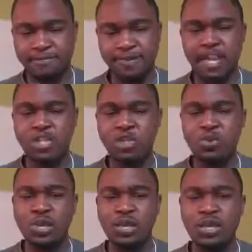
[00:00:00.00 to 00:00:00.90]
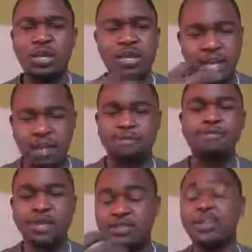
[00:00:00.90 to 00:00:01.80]
and we have
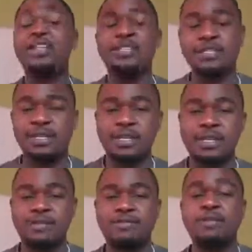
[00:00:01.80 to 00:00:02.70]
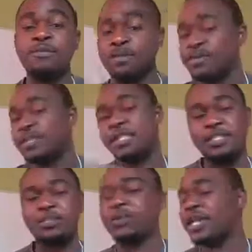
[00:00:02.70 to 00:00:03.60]
been trained from different
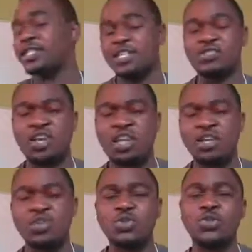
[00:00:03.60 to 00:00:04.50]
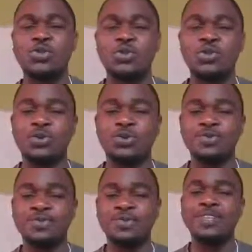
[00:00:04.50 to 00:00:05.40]
institutes, etc. So
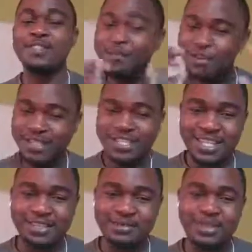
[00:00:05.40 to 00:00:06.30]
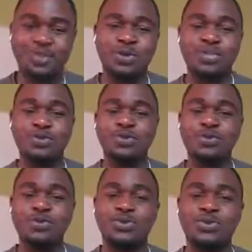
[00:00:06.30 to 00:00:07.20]
the first things first was
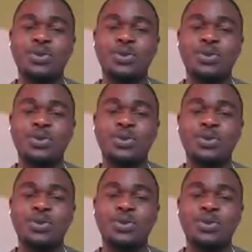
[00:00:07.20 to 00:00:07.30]
to